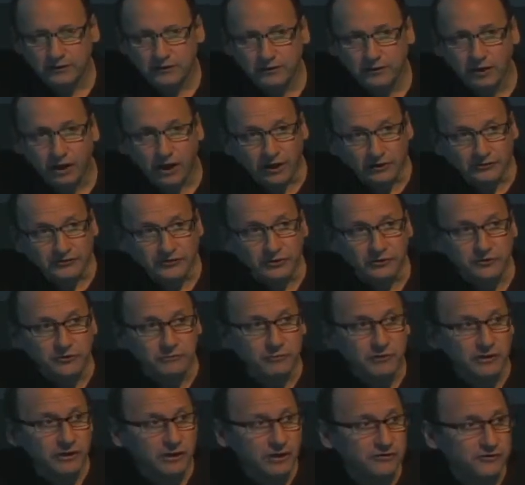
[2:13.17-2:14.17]
Also, there have
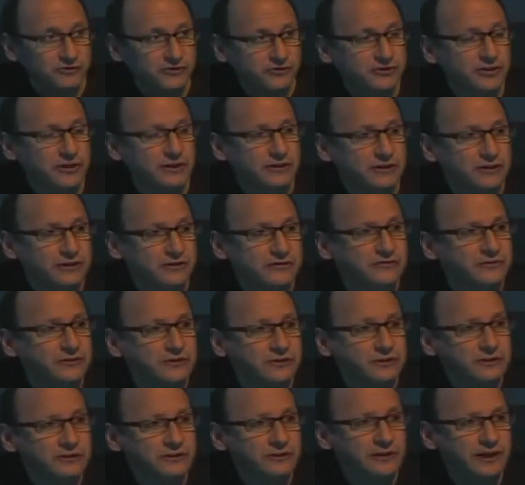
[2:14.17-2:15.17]
been other studies
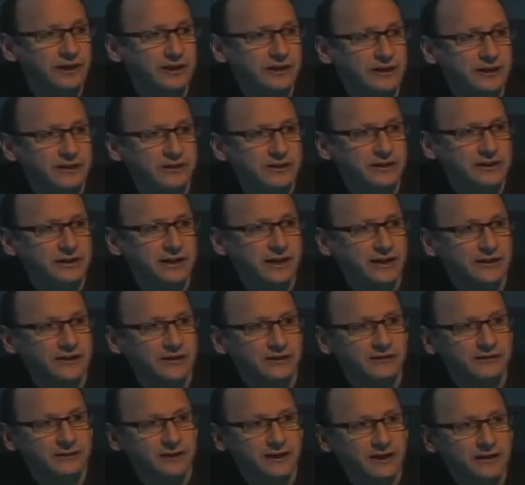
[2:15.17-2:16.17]
that
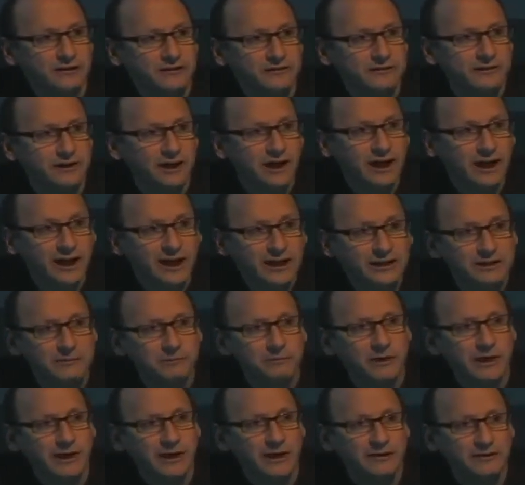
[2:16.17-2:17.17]
indicated that the
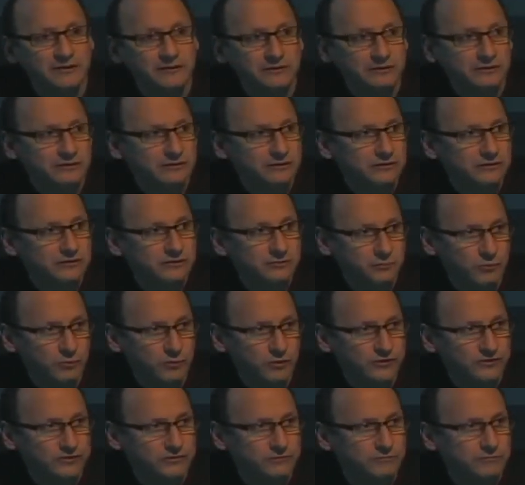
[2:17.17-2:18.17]
high-impact
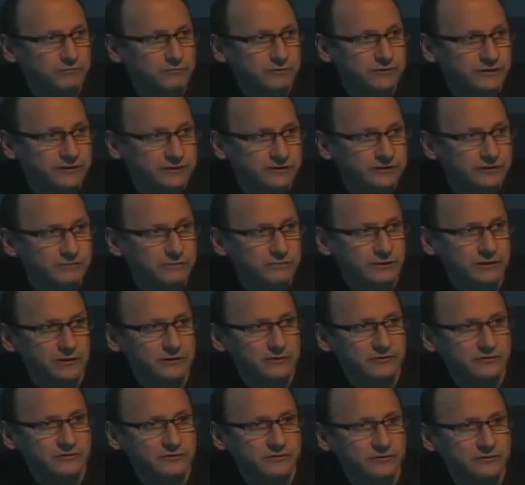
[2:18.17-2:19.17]
sports
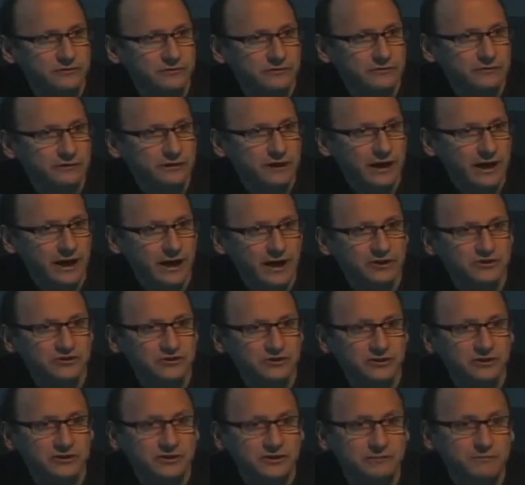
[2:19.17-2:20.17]
participants actually
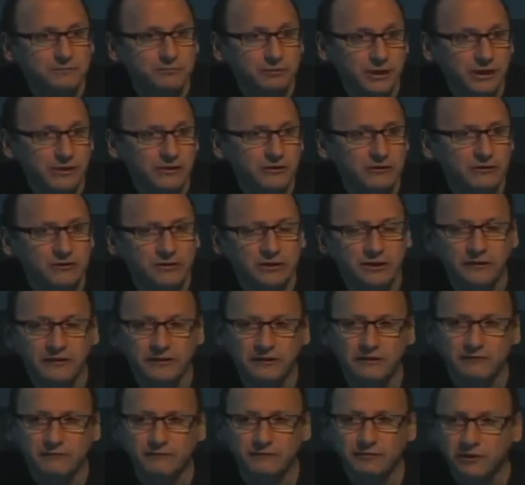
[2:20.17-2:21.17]
did better in
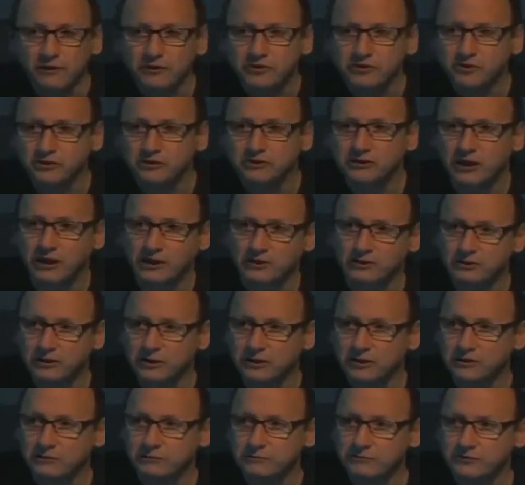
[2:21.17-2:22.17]
their functional
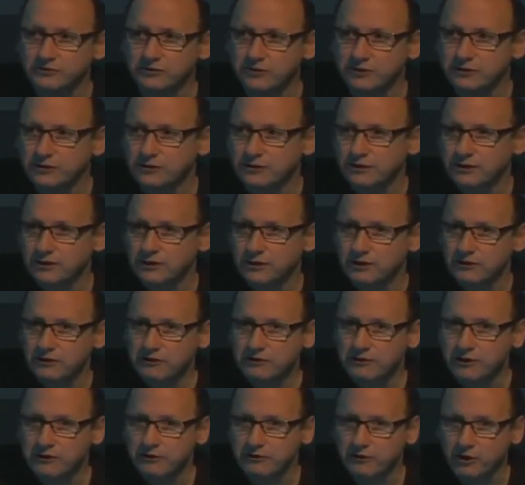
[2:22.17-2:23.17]
outcomes
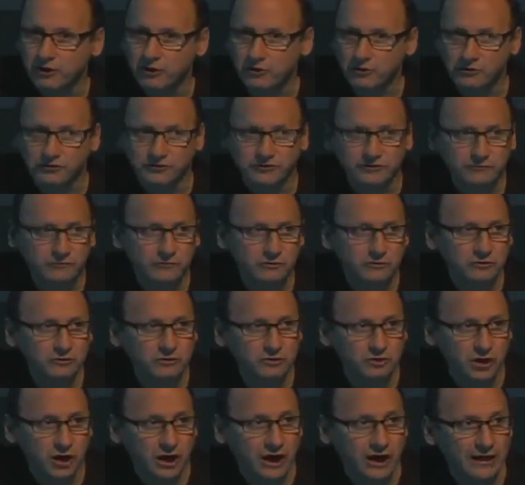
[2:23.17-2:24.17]
than those
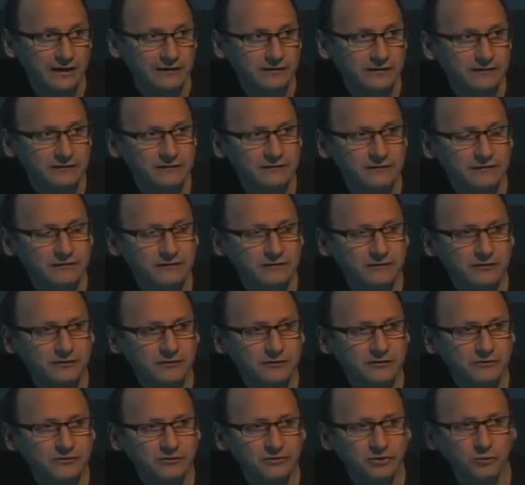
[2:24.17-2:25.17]
not.
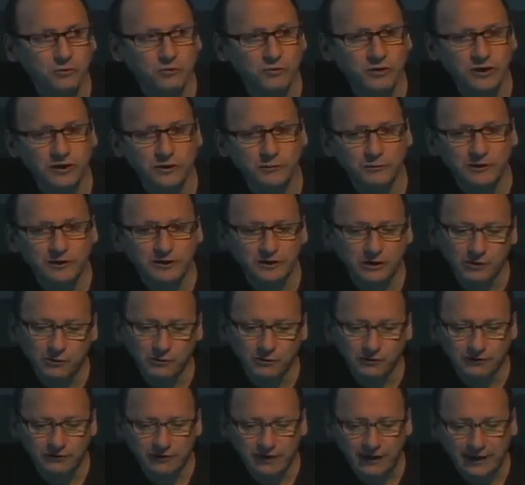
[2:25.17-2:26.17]
So where do we go
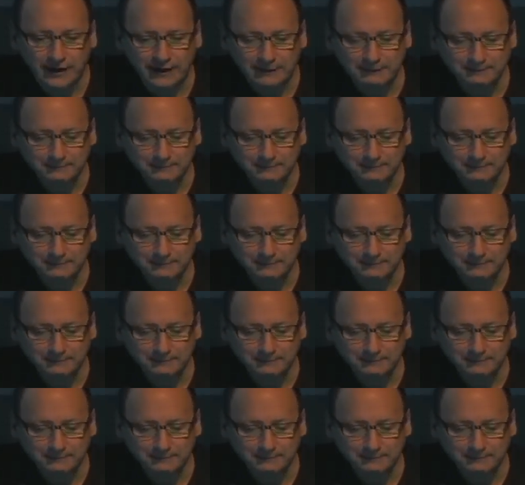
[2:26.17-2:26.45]
with that?